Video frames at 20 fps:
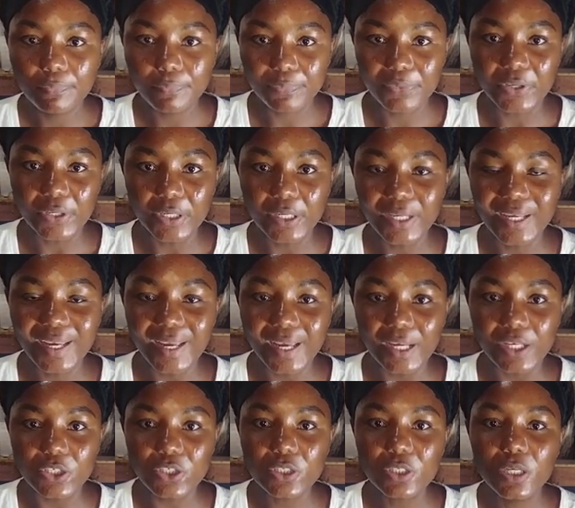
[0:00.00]

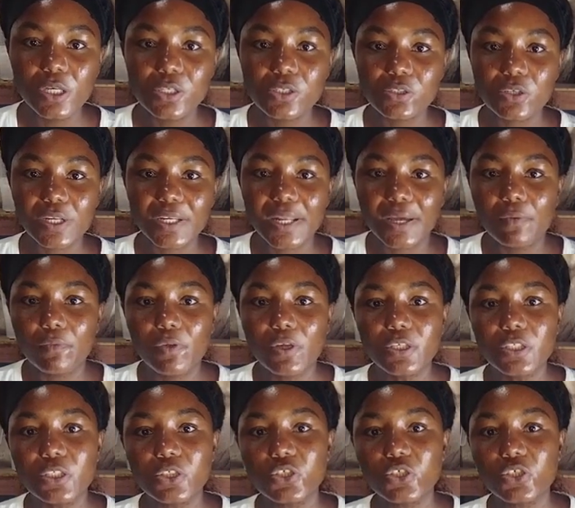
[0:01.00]
pH, so that when
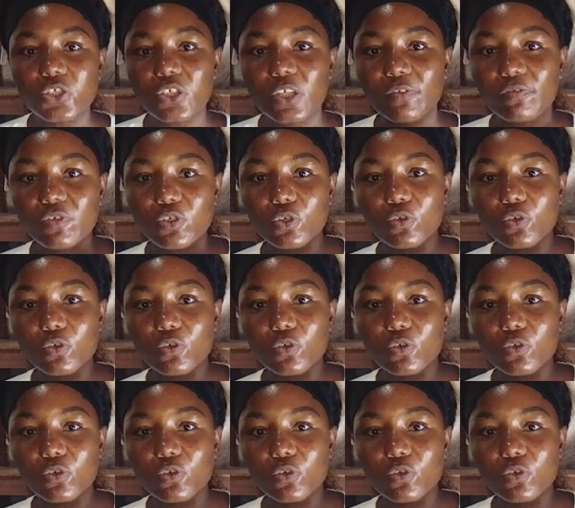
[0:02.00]
it shifts